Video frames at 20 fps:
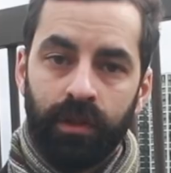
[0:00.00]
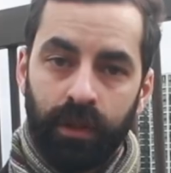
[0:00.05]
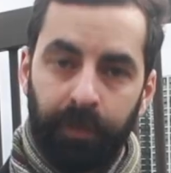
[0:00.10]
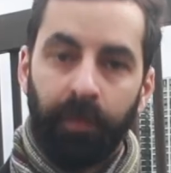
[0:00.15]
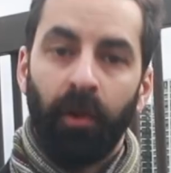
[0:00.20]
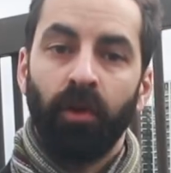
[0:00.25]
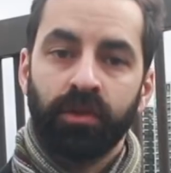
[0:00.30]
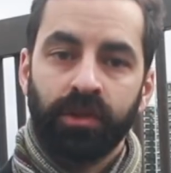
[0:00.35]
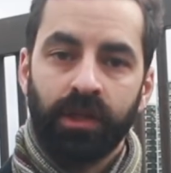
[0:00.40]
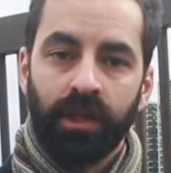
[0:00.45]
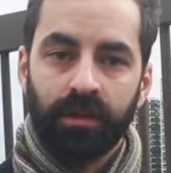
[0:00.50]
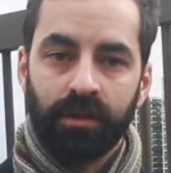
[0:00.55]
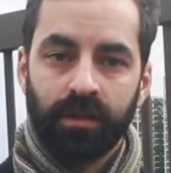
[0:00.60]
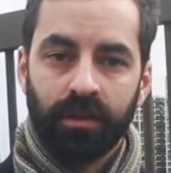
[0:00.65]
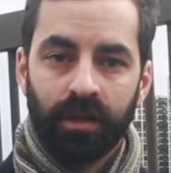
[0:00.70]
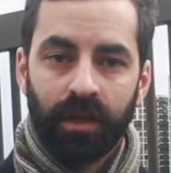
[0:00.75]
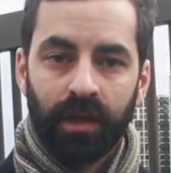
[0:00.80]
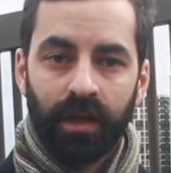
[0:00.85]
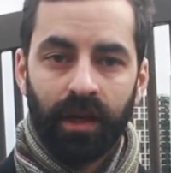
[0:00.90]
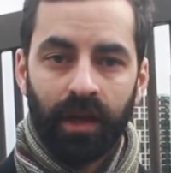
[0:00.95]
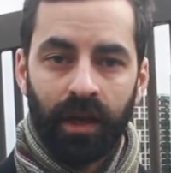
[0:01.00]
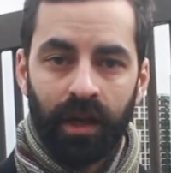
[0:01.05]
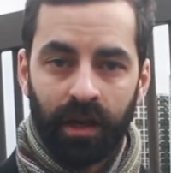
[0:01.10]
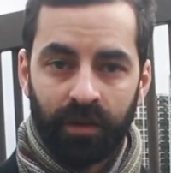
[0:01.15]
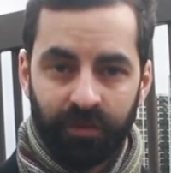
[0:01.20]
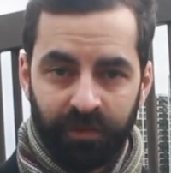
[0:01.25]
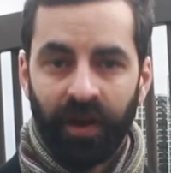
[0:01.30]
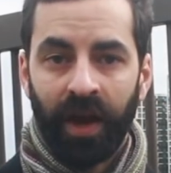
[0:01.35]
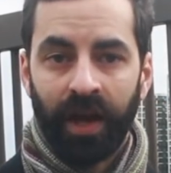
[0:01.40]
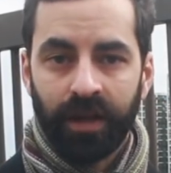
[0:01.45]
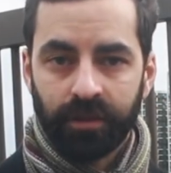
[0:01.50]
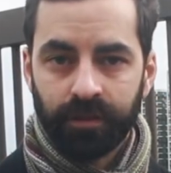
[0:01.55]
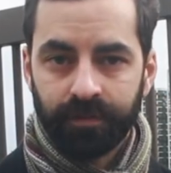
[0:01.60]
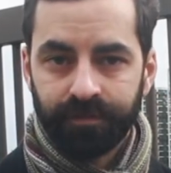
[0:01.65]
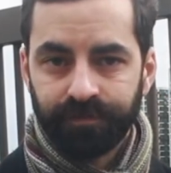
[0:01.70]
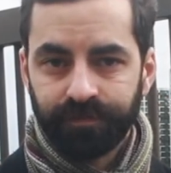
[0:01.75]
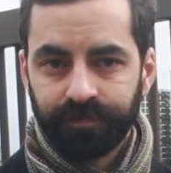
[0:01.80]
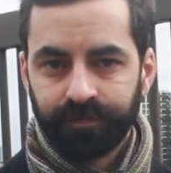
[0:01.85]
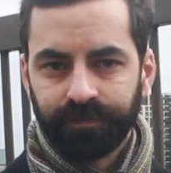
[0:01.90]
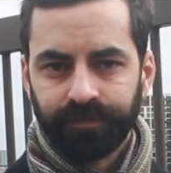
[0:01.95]
deposit fat
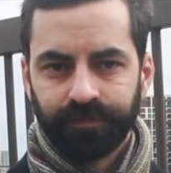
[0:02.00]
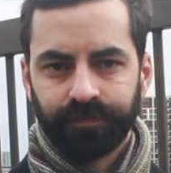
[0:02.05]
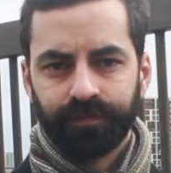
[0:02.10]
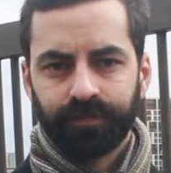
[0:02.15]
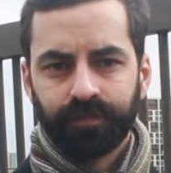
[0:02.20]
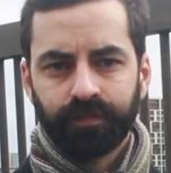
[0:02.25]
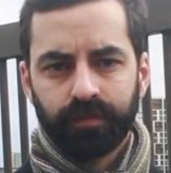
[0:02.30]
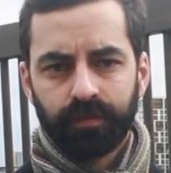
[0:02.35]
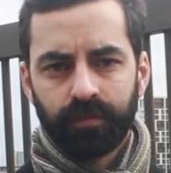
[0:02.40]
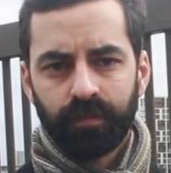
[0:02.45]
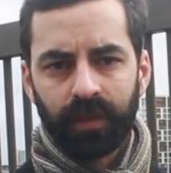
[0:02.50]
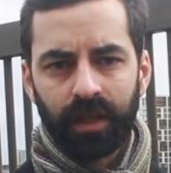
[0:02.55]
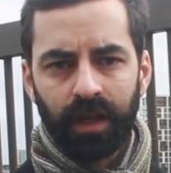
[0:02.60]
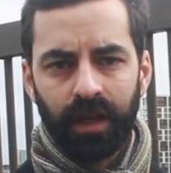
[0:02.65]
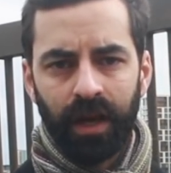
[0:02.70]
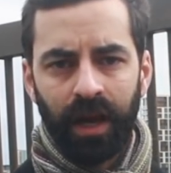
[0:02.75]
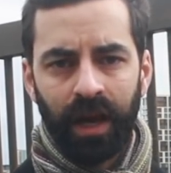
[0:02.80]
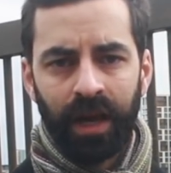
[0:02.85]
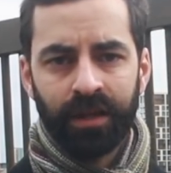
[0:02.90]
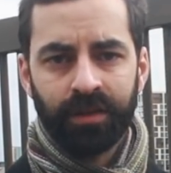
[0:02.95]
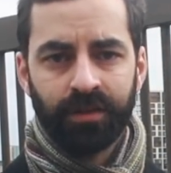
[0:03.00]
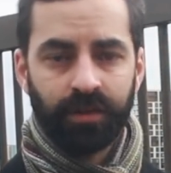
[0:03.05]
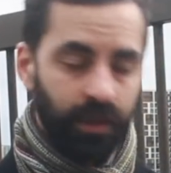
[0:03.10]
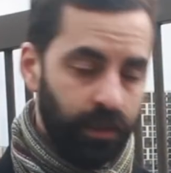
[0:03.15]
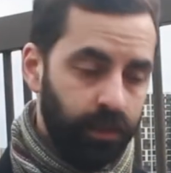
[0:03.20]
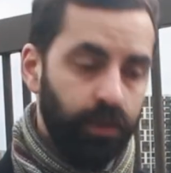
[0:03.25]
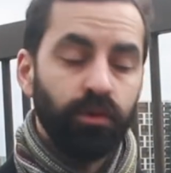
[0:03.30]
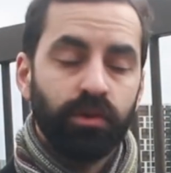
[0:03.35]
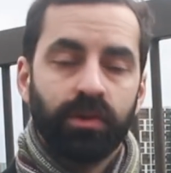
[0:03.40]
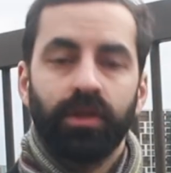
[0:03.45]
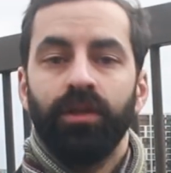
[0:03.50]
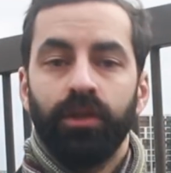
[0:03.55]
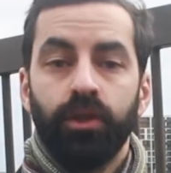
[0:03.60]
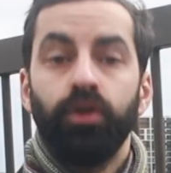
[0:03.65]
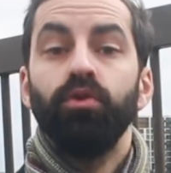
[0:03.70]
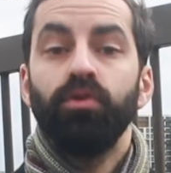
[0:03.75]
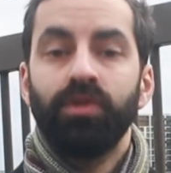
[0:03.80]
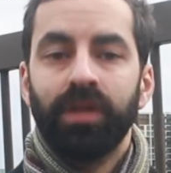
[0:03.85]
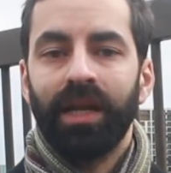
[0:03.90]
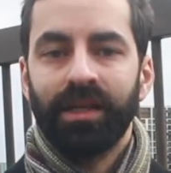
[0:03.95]
and
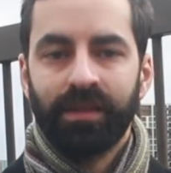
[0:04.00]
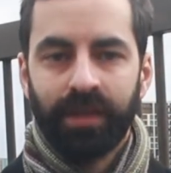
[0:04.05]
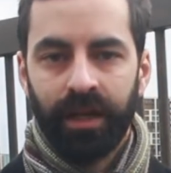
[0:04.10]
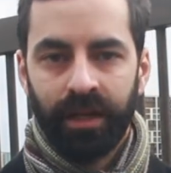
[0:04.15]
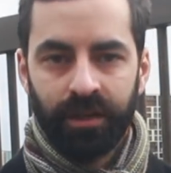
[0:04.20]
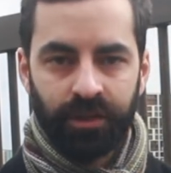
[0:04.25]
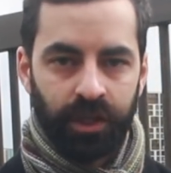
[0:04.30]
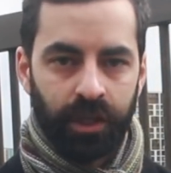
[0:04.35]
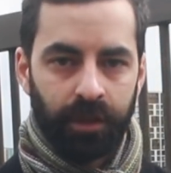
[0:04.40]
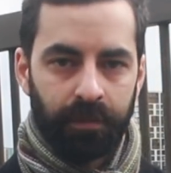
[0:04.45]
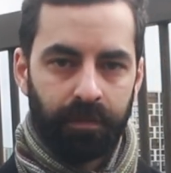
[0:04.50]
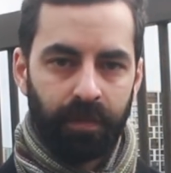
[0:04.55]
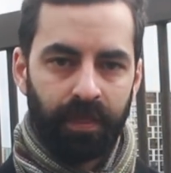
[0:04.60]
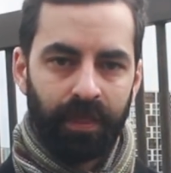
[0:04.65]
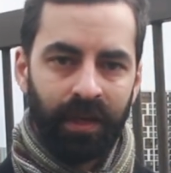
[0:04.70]
use less energy.